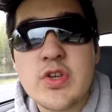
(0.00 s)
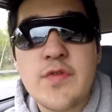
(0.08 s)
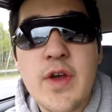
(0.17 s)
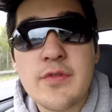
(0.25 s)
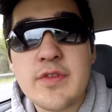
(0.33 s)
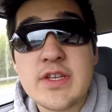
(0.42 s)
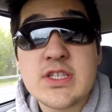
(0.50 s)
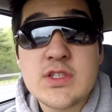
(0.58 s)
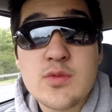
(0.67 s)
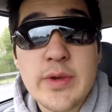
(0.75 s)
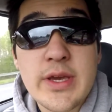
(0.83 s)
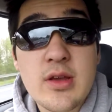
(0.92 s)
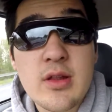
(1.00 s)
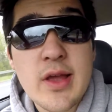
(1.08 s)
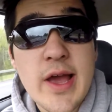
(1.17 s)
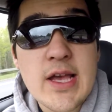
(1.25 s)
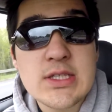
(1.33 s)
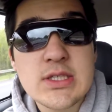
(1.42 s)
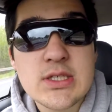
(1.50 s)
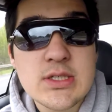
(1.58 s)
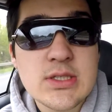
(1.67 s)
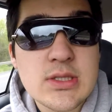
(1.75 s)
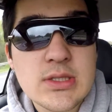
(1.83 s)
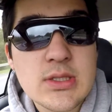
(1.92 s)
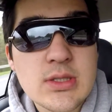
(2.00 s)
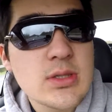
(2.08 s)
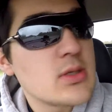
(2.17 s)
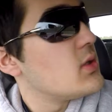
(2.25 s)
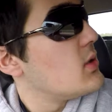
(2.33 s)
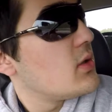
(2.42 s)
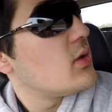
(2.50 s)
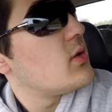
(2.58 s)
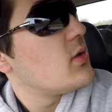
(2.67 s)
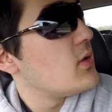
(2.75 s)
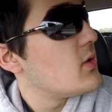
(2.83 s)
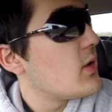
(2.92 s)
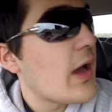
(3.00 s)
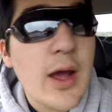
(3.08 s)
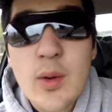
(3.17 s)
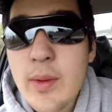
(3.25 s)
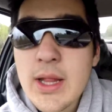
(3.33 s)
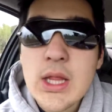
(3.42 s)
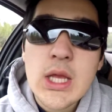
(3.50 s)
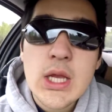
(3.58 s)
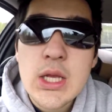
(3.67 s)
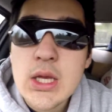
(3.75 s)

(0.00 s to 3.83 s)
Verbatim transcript: Just found these sweet glasses. How do I look?